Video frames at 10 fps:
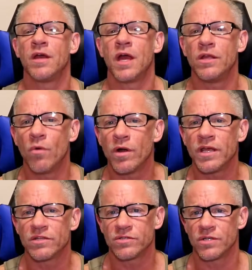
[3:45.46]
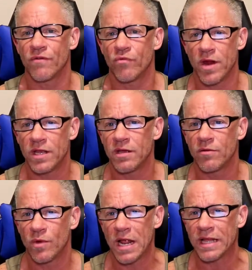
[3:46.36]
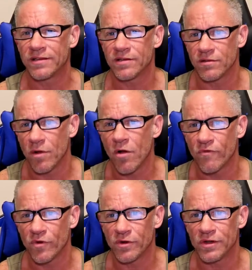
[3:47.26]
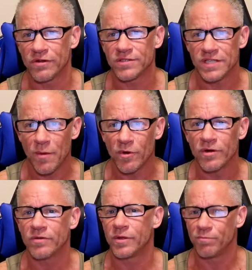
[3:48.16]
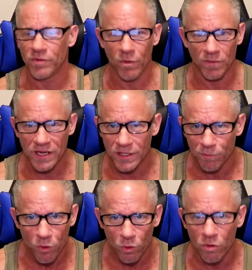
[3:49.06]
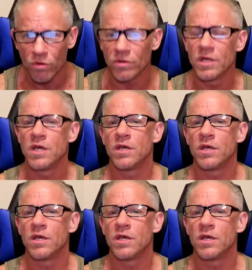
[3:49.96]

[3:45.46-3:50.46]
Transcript: and you want to get yourself ready, what I like to call for, summer, you want to be at the pool,